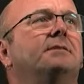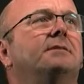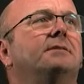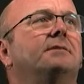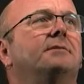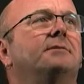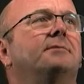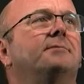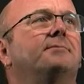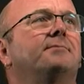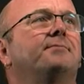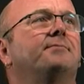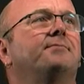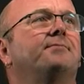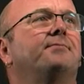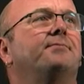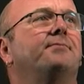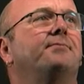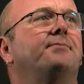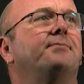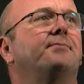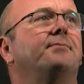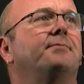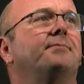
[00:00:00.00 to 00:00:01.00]

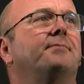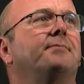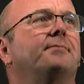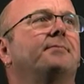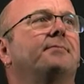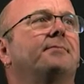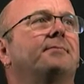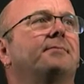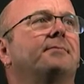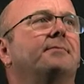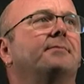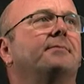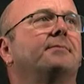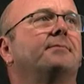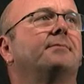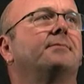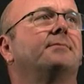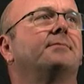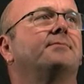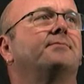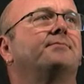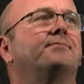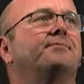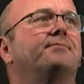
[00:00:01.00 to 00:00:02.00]

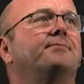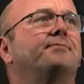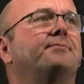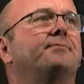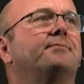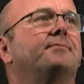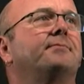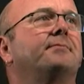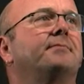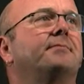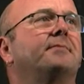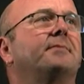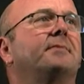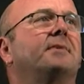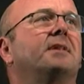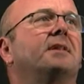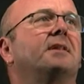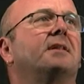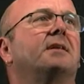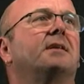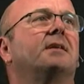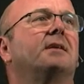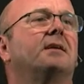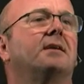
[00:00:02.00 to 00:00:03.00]
No one is speaking in this clip.